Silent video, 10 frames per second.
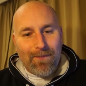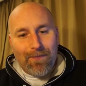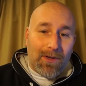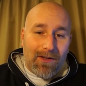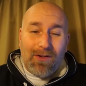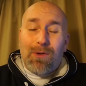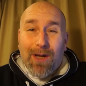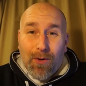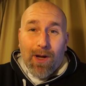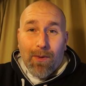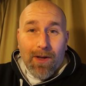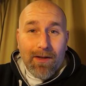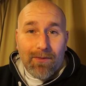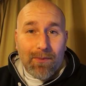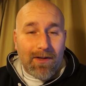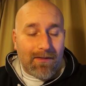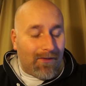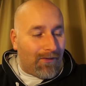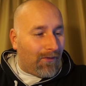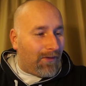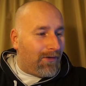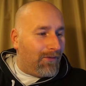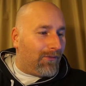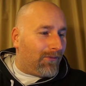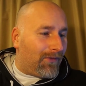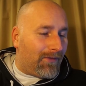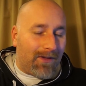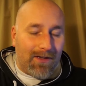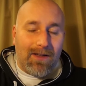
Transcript: But it's going to be a quick one. This one, not the usual sort of